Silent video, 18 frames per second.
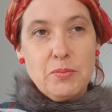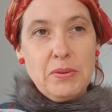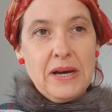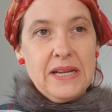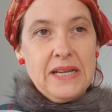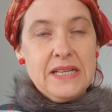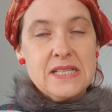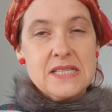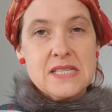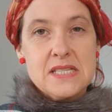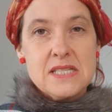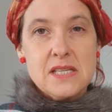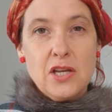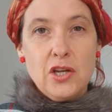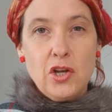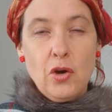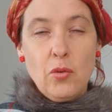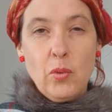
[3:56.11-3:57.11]
But
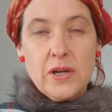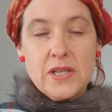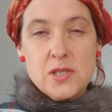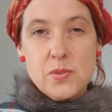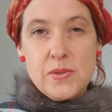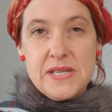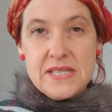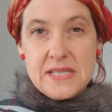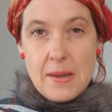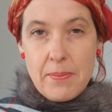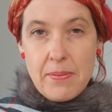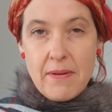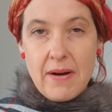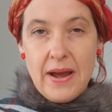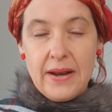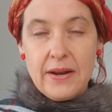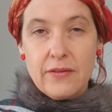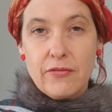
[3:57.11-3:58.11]
it's, once we
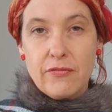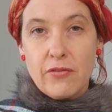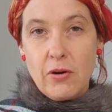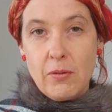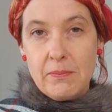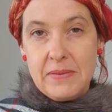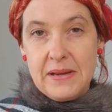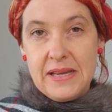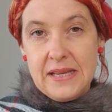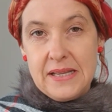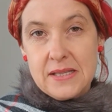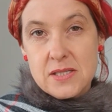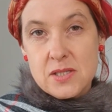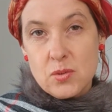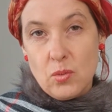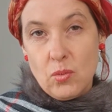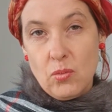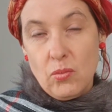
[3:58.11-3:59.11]
separate it from
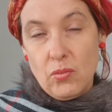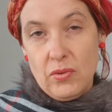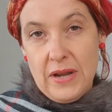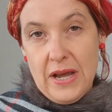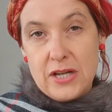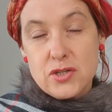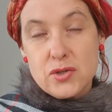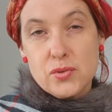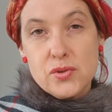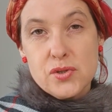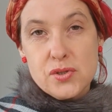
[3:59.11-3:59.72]
its natural